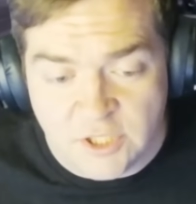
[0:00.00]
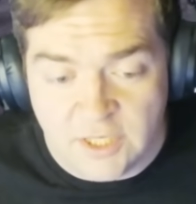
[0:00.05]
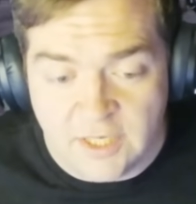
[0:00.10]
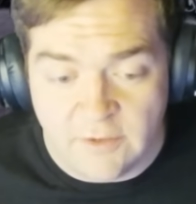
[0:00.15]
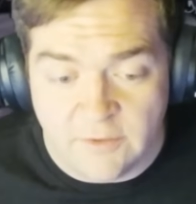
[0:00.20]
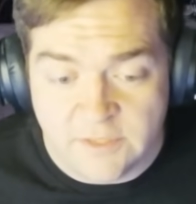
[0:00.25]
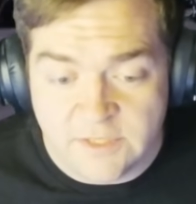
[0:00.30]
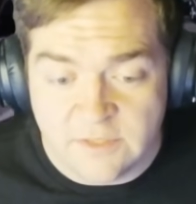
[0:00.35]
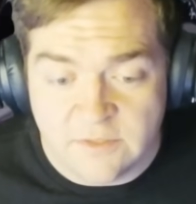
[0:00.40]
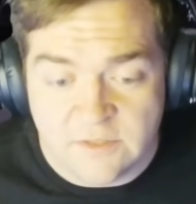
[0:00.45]

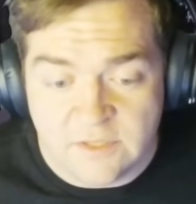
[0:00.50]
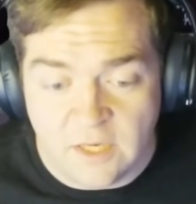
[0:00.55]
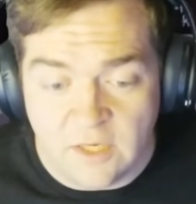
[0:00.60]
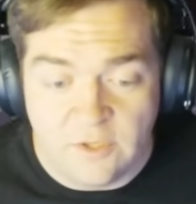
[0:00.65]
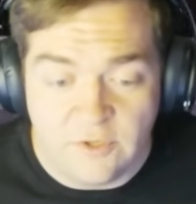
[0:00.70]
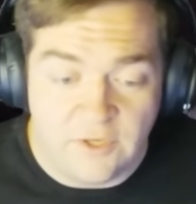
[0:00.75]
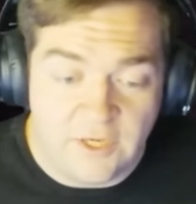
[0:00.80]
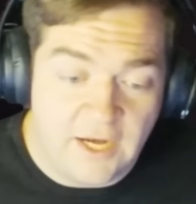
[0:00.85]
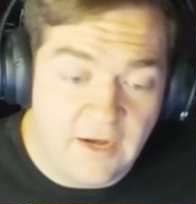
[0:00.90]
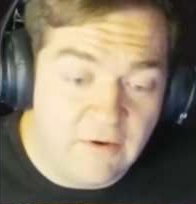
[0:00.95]
crystals on
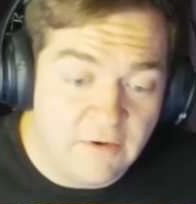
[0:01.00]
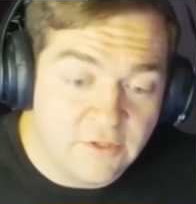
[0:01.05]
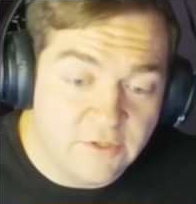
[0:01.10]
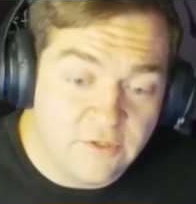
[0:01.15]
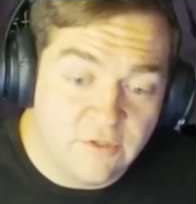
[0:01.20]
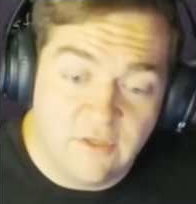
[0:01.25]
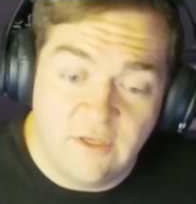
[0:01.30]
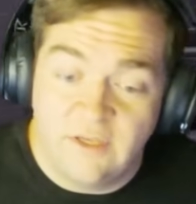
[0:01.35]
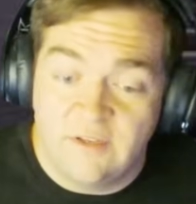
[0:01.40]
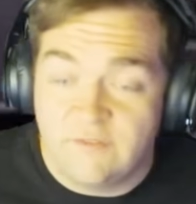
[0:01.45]
your
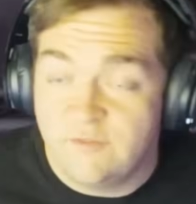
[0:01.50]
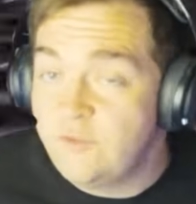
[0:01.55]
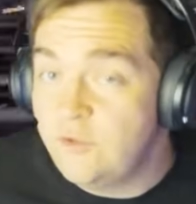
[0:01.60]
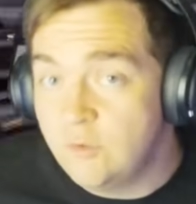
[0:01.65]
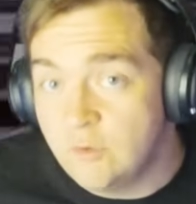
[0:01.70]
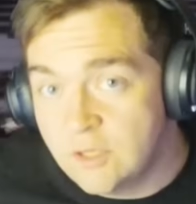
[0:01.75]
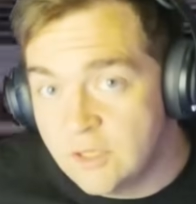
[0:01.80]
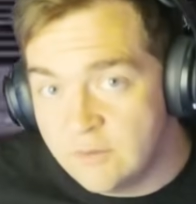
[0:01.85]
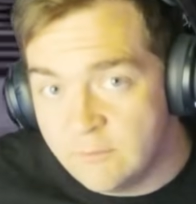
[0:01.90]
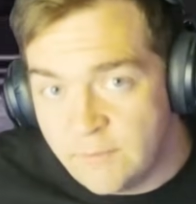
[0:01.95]
character if you
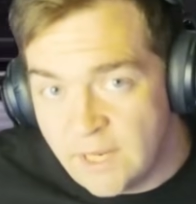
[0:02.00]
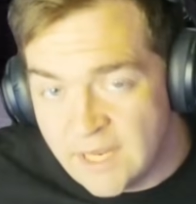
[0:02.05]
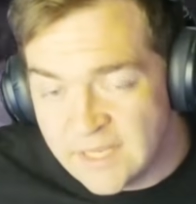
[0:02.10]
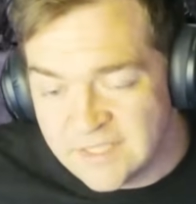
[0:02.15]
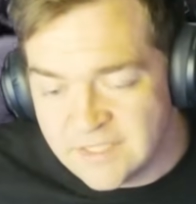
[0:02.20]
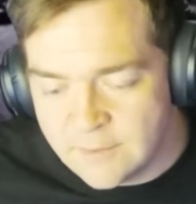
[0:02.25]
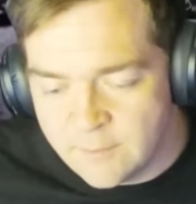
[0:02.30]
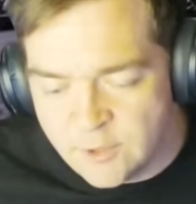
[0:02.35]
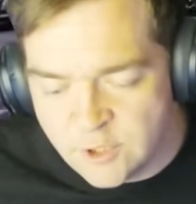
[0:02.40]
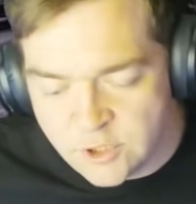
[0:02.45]
can pass
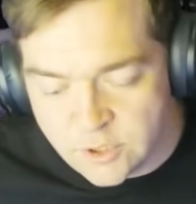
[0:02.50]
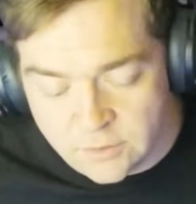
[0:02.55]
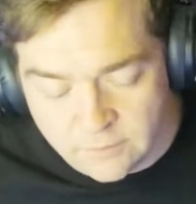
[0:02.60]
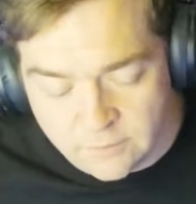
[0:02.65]
the mission.